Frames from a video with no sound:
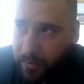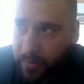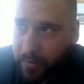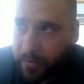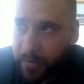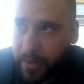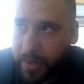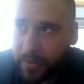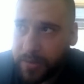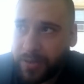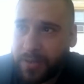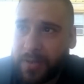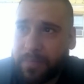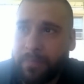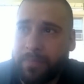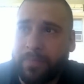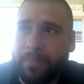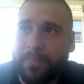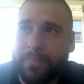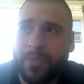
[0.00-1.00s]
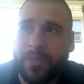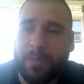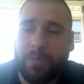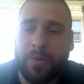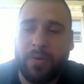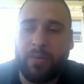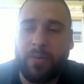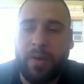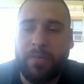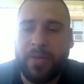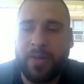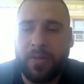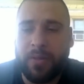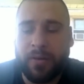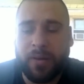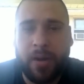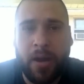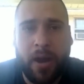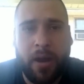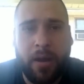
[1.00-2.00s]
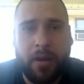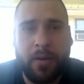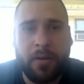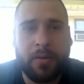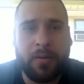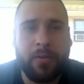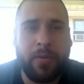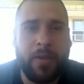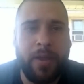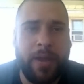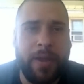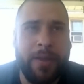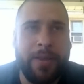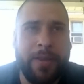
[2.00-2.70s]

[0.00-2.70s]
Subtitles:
Got someone revving their car. Okay.